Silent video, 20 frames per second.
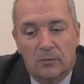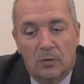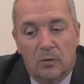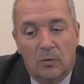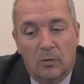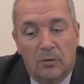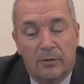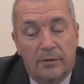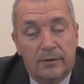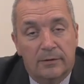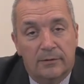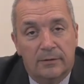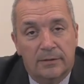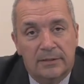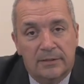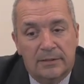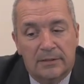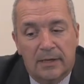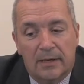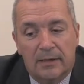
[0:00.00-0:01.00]
or that you need
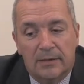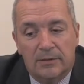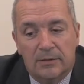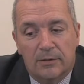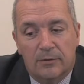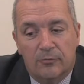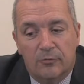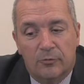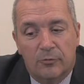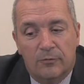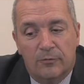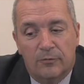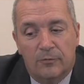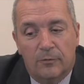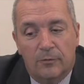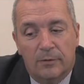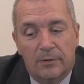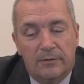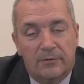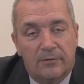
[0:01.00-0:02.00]
to get into the roof
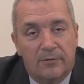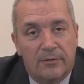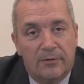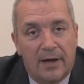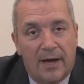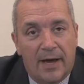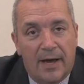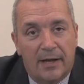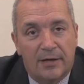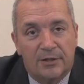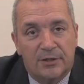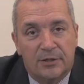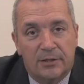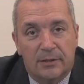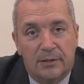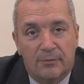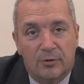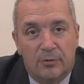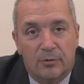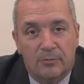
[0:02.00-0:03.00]
void through the hatch in the
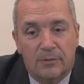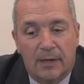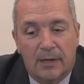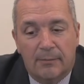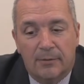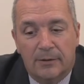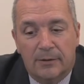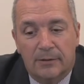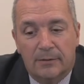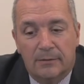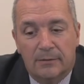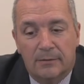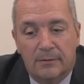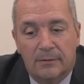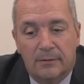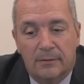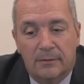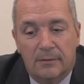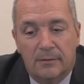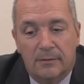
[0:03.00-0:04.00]
broom cupboard.
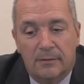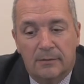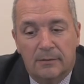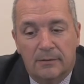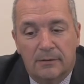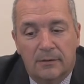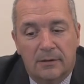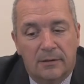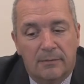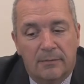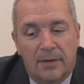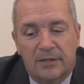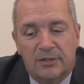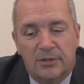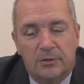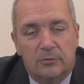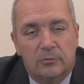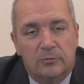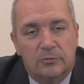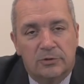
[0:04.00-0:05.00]
You can imagine
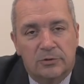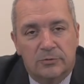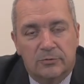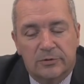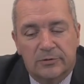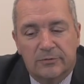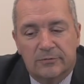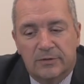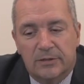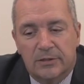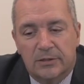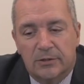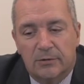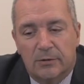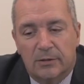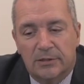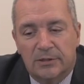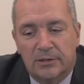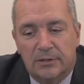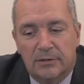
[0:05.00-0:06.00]
all sorts of
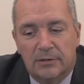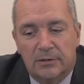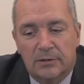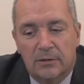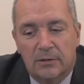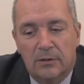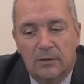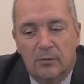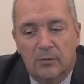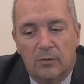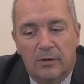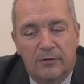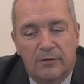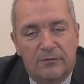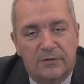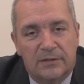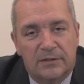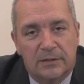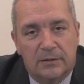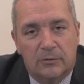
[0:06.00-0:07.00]
situations where the
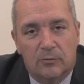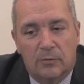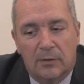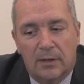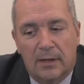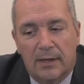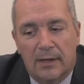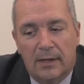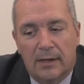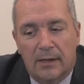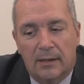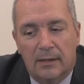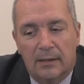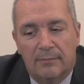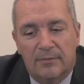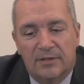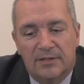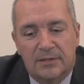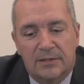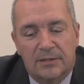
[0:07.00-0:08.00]
physical layout
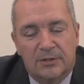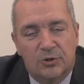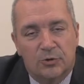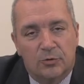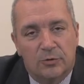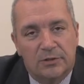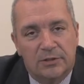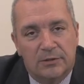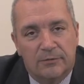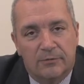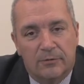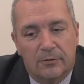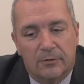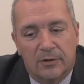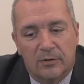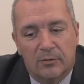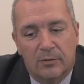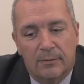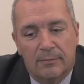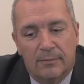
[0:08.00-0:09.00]
limits the choice of your
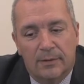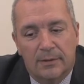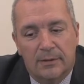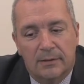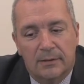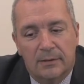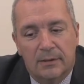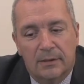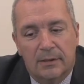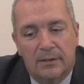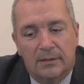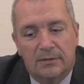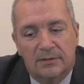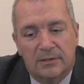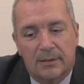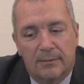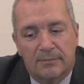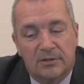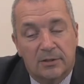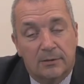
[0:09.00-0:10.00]
equipment, and
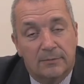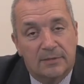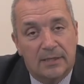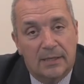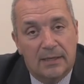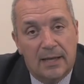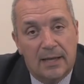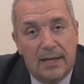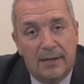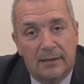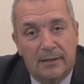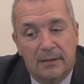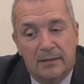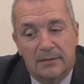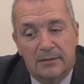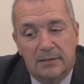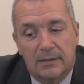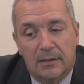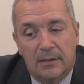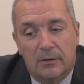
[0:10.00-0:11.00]
sometimes a ladder
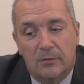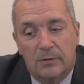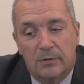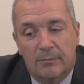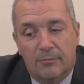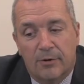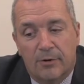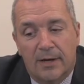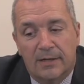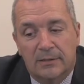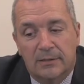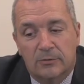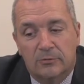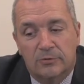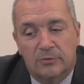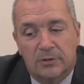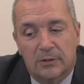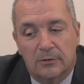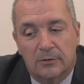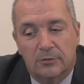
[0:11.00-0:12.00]
is the only practical
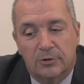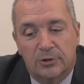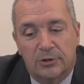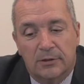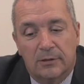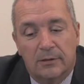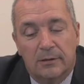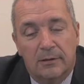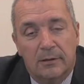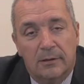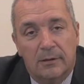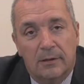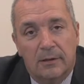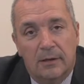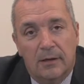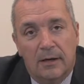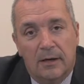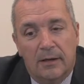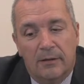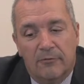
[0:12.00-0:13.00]
solution,
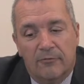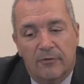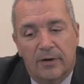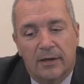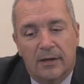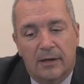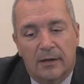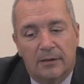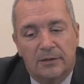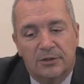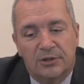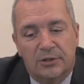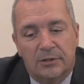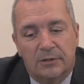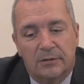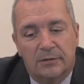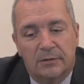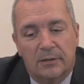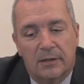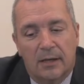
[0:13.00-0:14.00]
and the
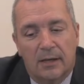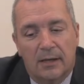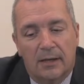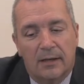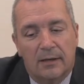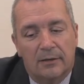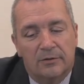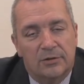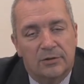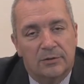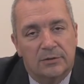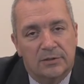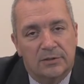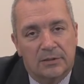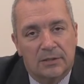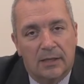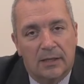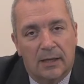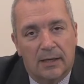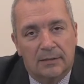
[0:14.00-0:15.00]
regulation allows you to
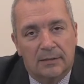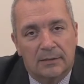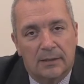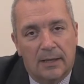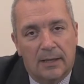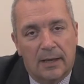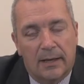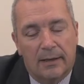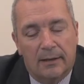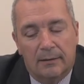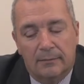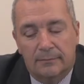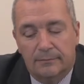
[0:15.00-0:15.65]
select a ladder.